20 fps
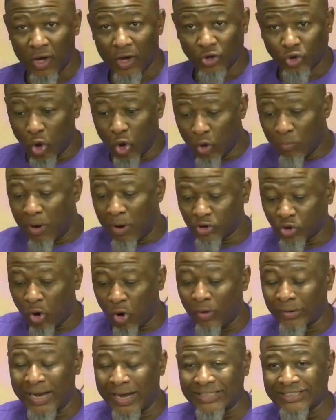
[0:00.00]
So you
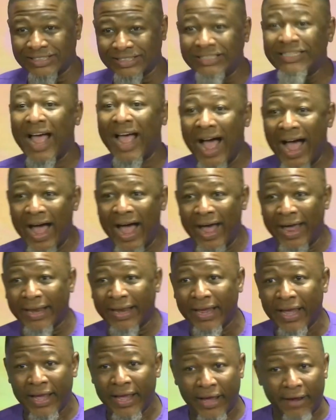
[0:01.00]
must understand,
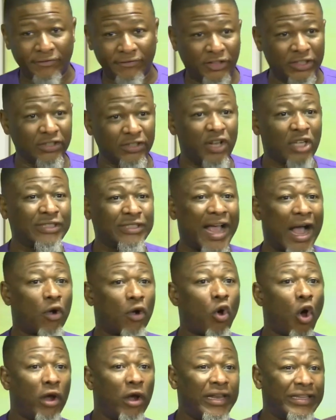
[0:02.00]
if Jesus
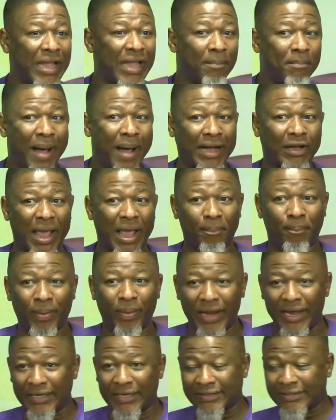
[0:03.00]
can call it a
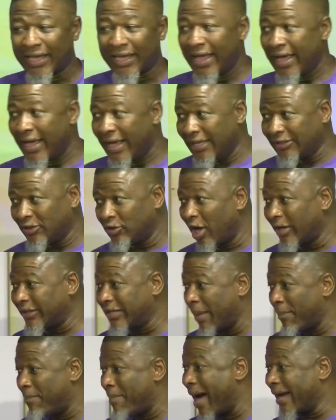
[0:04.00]
marketplace, it's
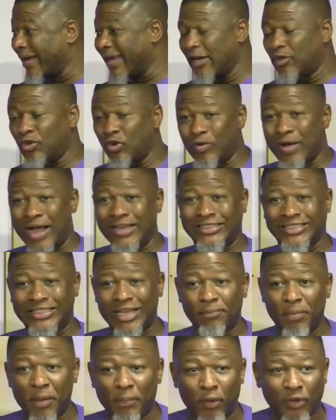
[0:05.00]
not a market you can
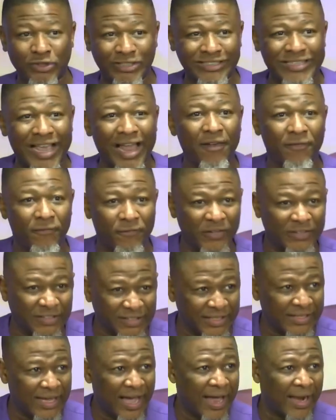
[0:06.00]
see people sell
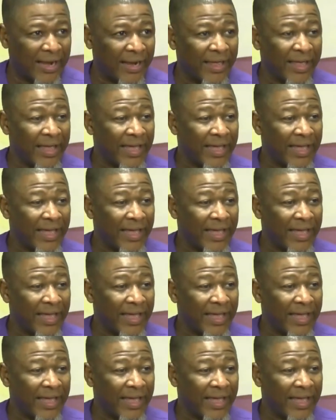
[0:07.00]
physical.